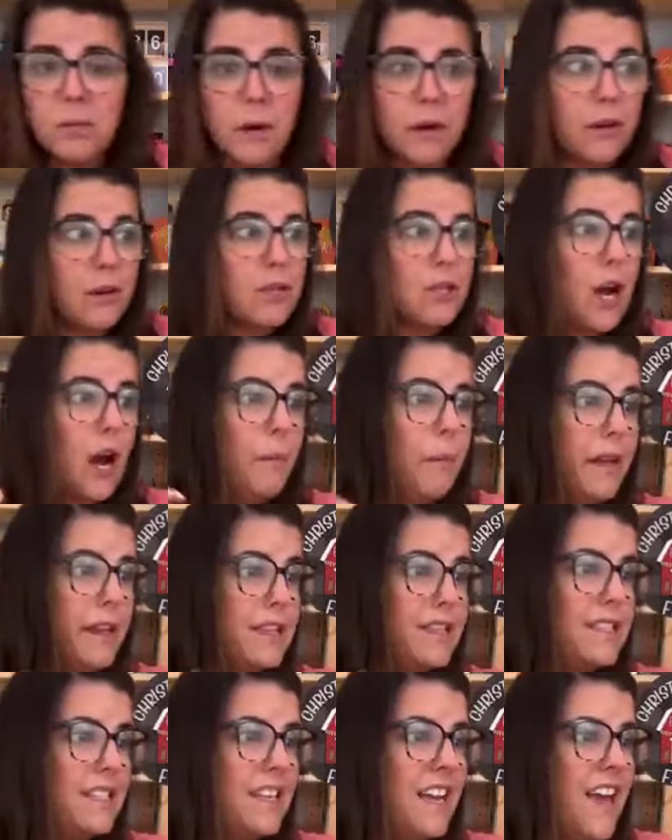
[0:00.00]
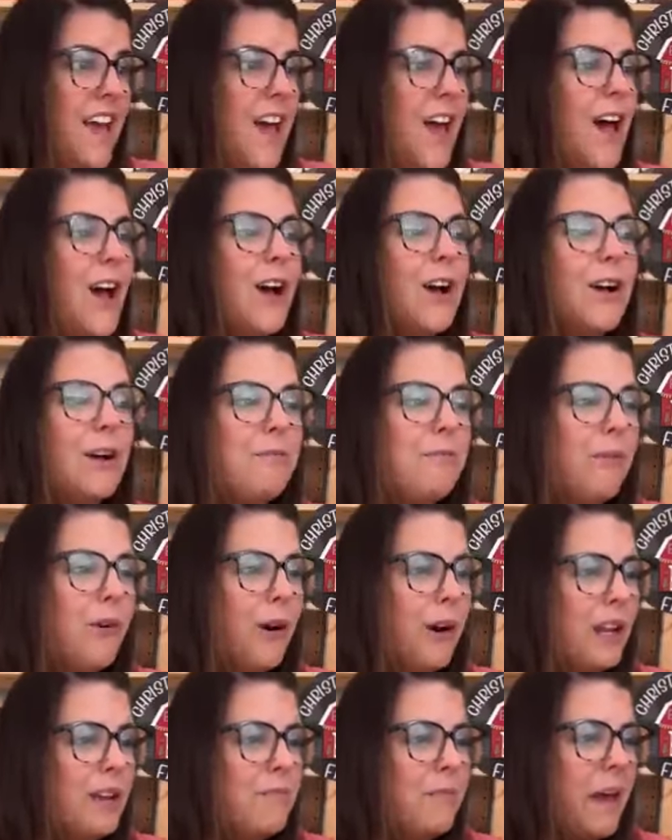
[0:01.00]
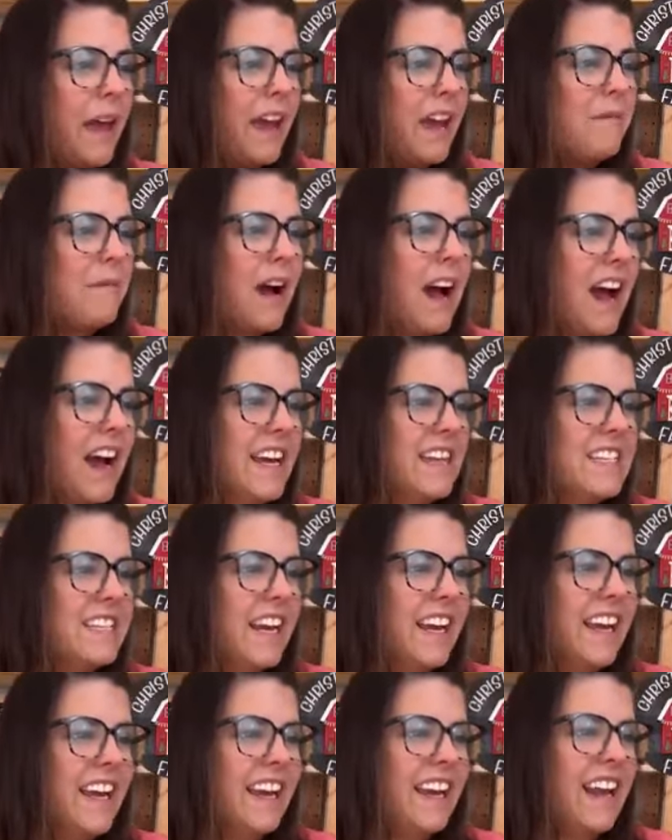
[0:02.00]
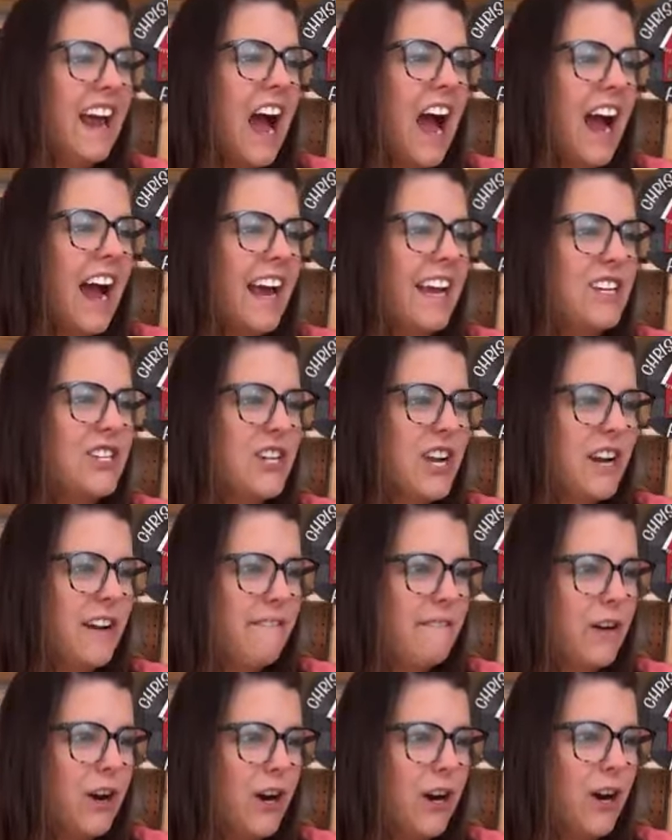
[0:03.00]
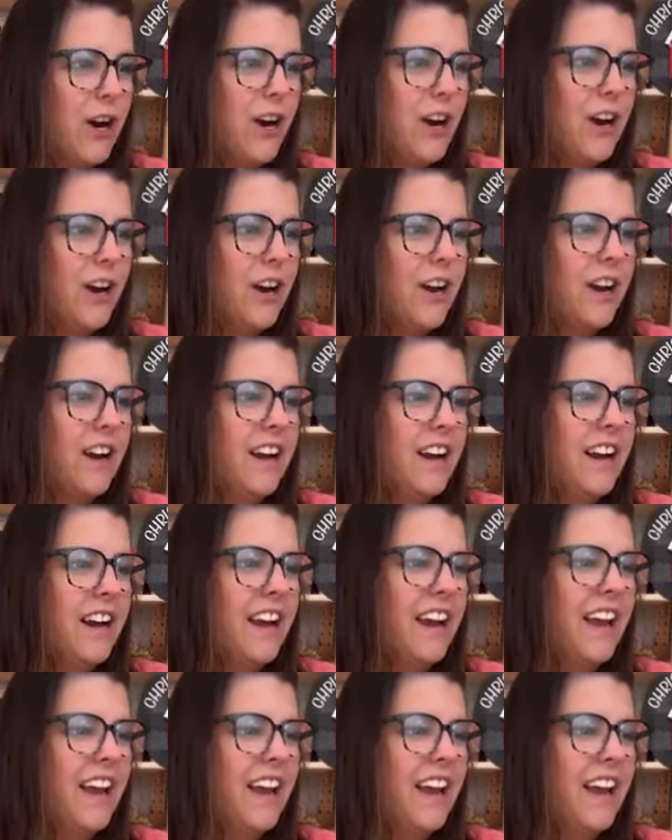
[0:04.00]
catch up on y'all's comments. Good morning, Pam. Hi, Diane. Hi, Jennifer.